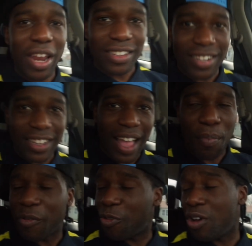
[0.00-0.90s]
they checked our
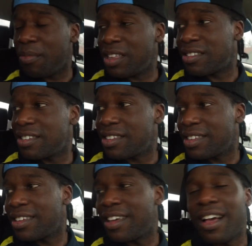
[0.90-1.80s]
performance.
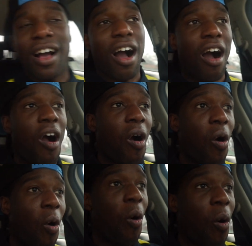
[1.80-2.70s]
Yes, baby.
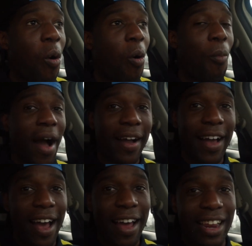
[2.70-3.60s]
Oh my
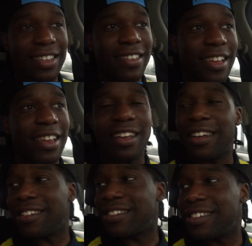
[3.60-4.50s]
God, they seen
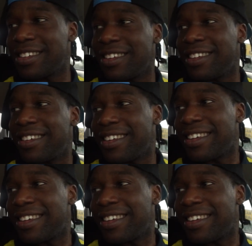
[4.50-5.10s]
us. They